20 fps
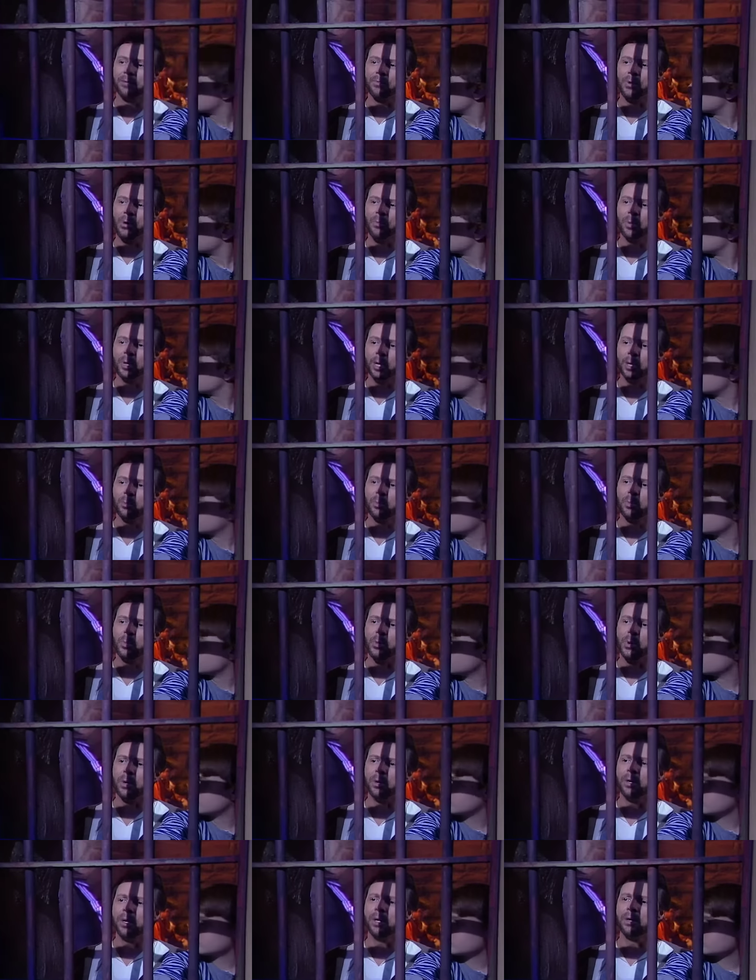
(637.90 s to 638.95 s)
the Roman
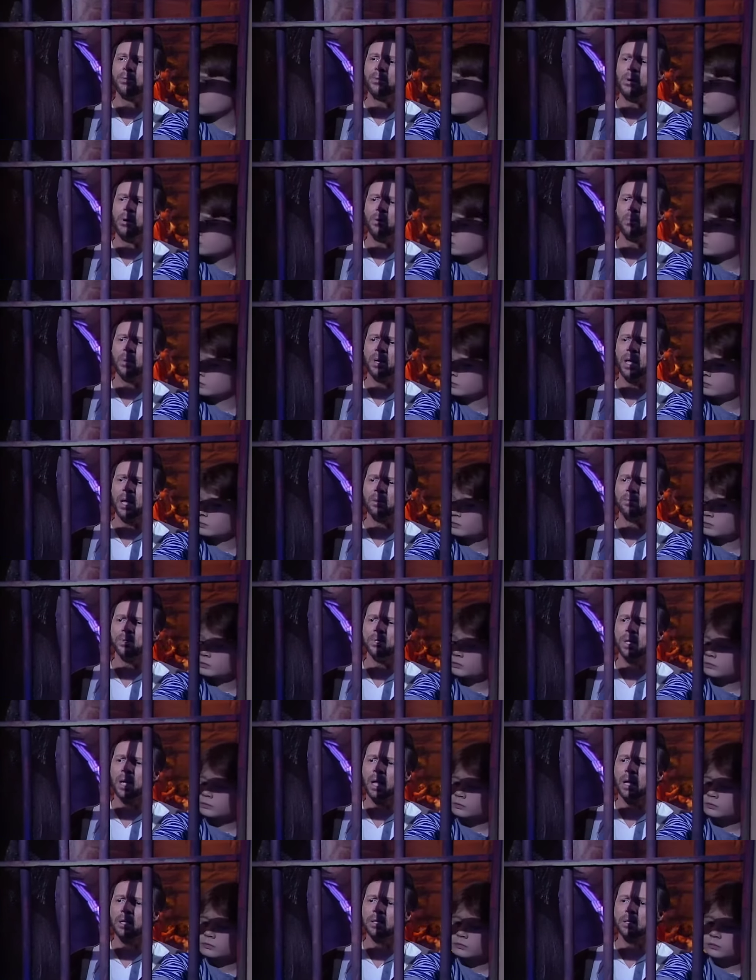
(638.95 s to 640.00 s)
Emperor Nero became
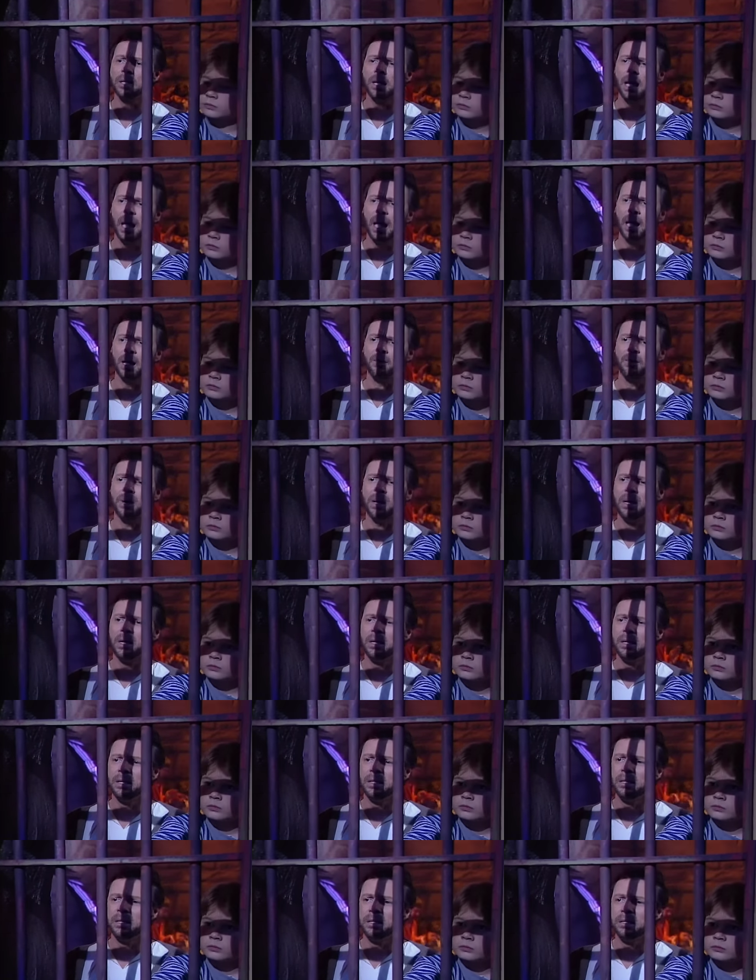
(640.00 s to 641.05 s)
jealous and angry
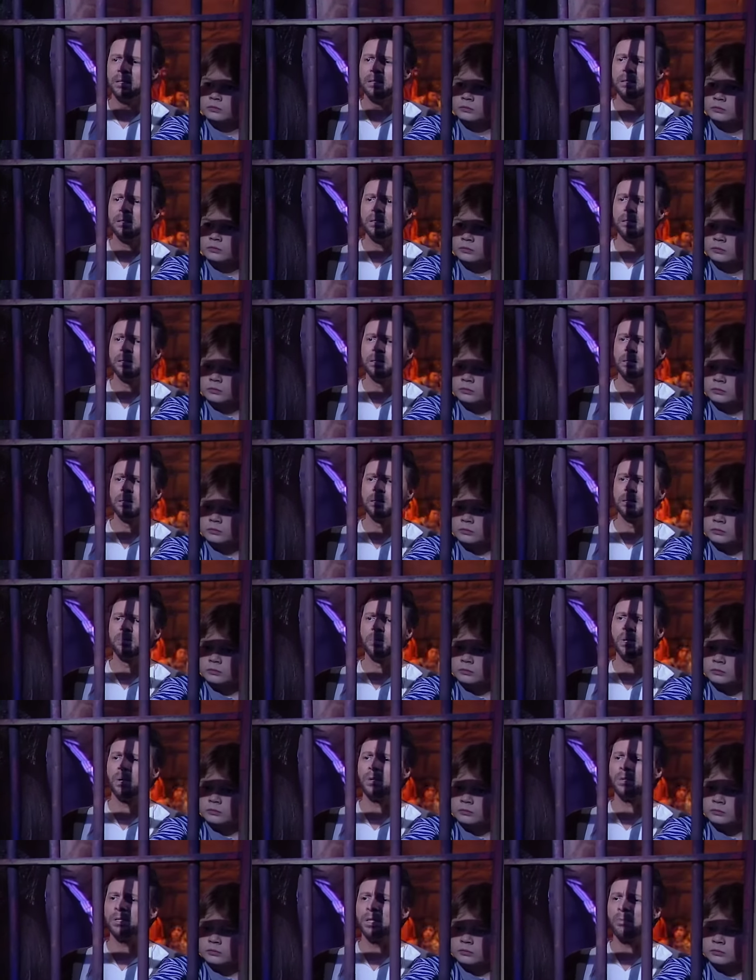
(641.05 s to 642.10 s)

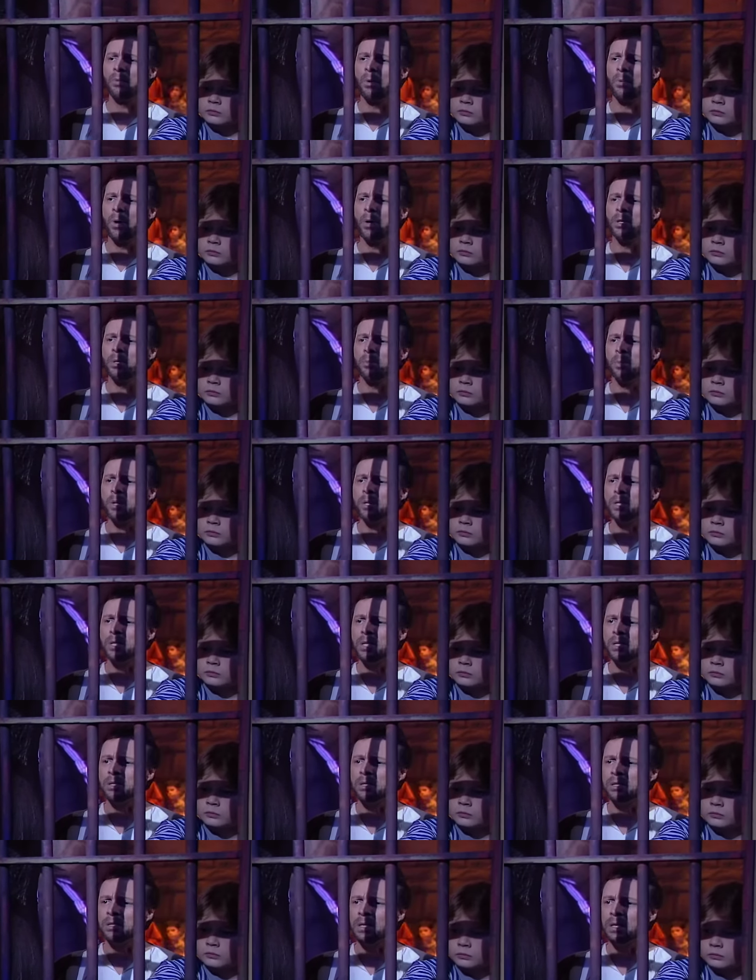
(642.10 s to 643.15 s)
because they were worshiping
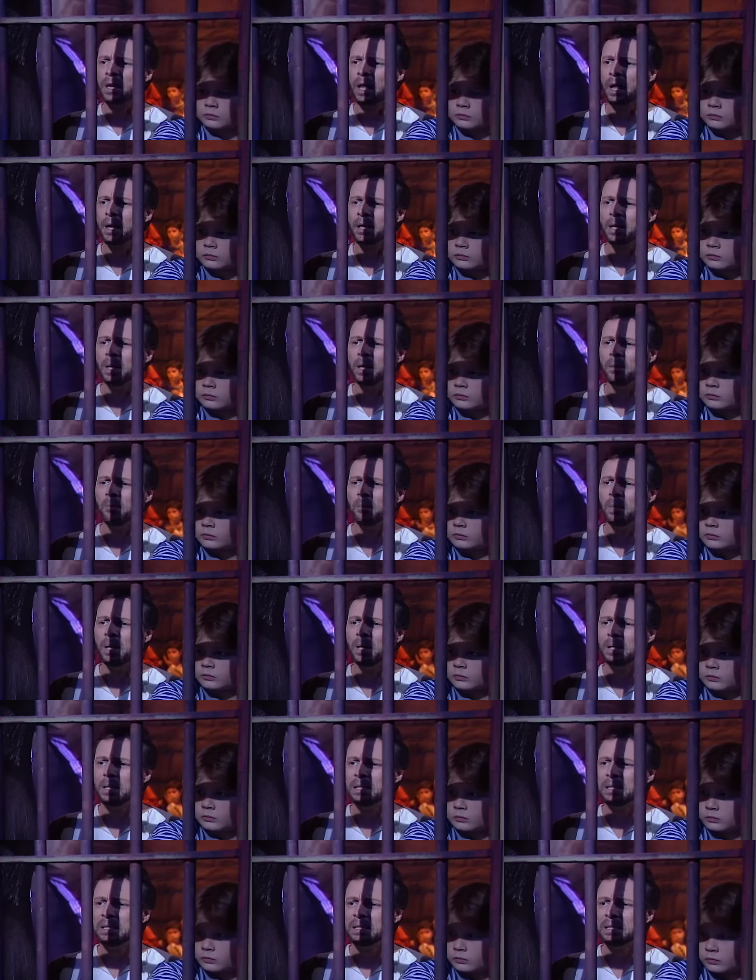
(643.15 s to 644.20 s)
Jesus and not him.
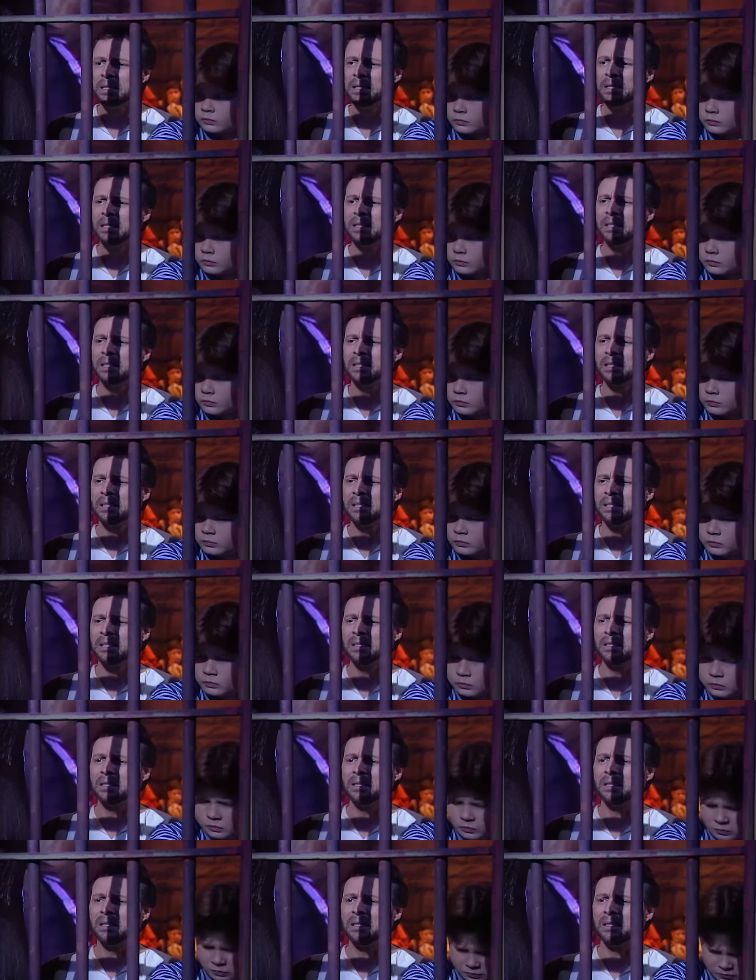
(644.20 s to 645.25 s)

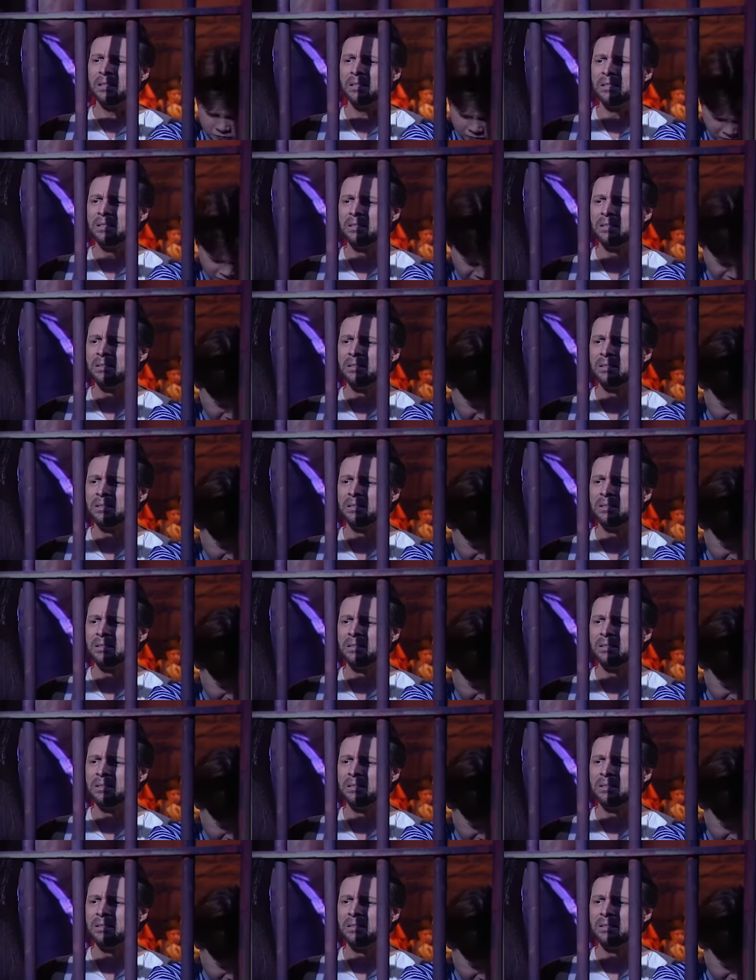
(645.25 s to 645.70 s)
Oh.